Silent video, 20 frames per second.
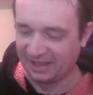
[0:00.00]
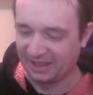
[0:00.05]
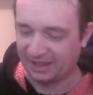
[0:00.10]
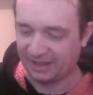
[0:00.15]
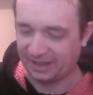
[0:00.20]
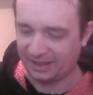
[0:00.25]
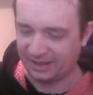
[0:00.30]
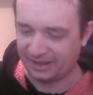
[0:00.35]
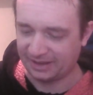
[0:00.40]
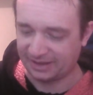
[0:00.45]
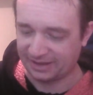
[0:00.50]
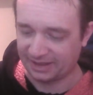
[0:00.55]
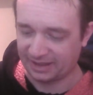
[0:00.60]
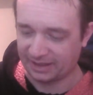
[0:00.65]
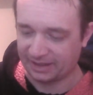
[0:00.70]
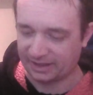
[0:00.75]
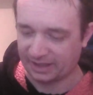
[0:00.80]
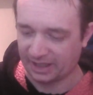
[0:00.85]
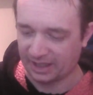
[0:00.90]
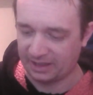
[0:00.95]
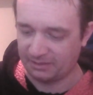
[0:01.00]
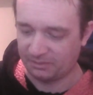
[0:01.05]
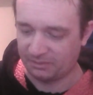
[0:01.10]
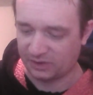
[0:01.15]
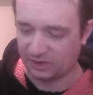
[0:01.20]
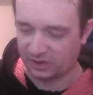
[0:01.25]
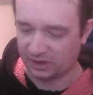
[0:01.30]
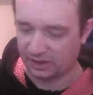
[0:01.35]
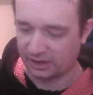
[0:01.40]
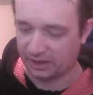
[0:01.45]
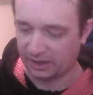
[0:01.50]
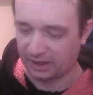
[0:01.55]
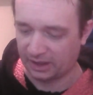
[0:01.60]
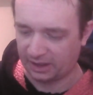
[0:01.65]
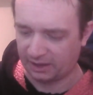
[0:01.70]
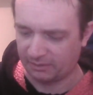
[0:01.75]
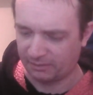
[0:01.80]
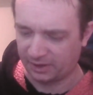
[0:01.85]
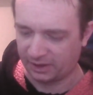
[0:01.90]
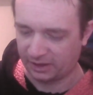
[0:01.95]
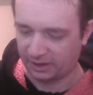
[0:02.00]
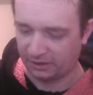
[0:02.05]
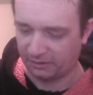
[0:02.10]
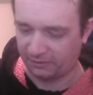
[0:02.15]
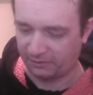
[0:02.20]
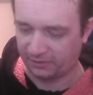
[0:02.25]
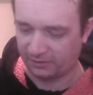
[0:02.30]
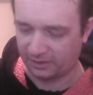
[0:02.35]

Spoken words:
That is a game sticker, I believe.